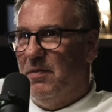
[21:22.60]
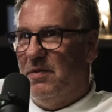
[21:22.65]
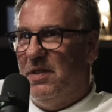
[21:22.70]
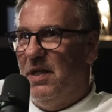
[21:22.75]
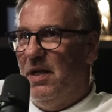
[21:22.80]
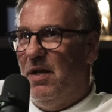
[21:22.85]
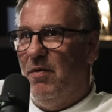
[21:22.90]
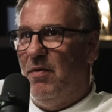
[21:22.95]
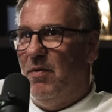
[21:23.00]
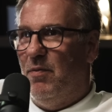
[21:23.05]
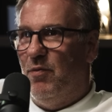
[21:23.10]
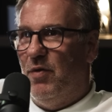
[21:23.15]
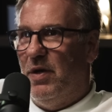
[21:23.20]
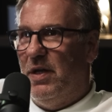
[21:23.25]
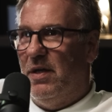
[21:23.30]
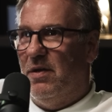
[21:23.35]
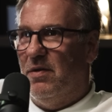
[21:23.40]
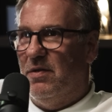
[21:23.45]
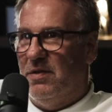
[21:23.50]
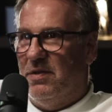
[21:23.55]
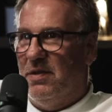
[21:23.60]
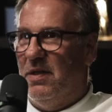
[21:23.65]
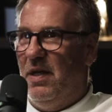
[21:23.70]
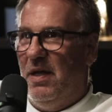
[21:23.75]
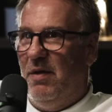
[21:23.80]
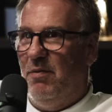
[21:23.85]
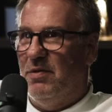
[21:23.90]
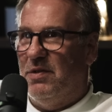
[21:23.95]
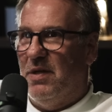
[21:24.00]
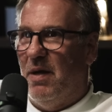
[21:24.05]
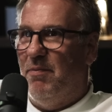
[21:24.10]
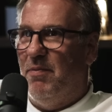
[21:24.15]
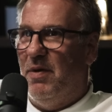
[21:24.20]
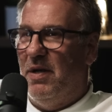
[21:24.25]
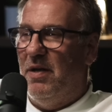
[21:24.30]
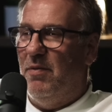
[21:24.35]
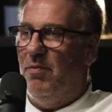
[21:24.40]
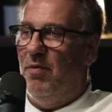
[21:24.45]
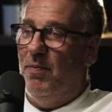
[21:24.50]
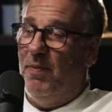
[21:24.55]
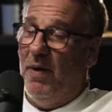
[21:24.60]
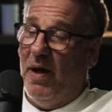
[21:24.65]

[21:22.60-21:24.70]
Thierry Henry because he was unbelievable.